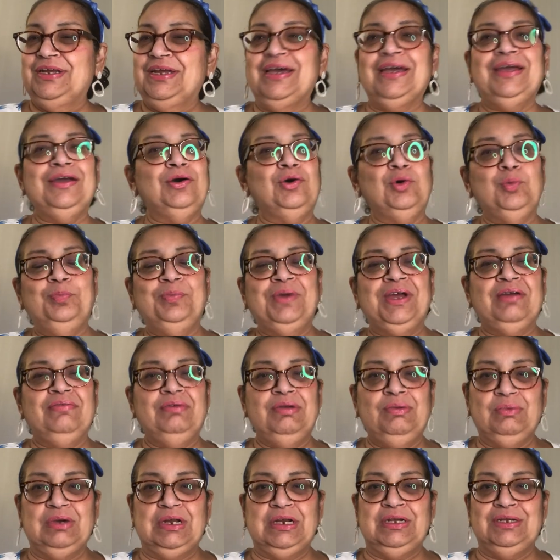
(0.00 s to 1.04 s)
I hope
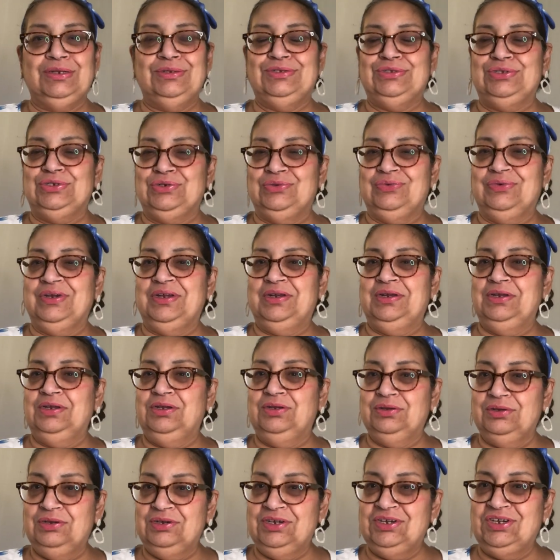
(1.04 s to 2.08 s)
everyone is doing
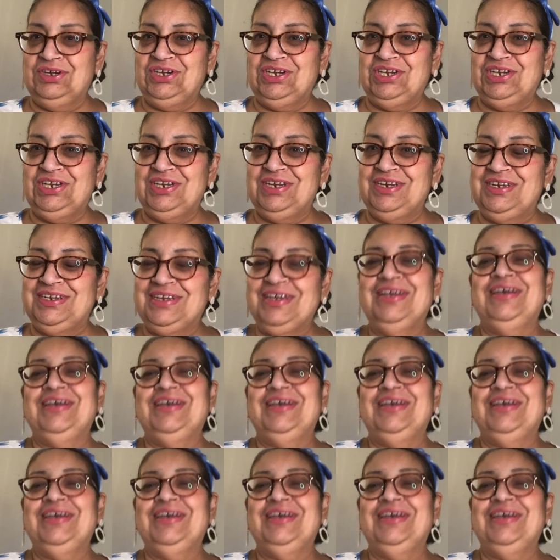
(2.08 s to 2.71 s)
good.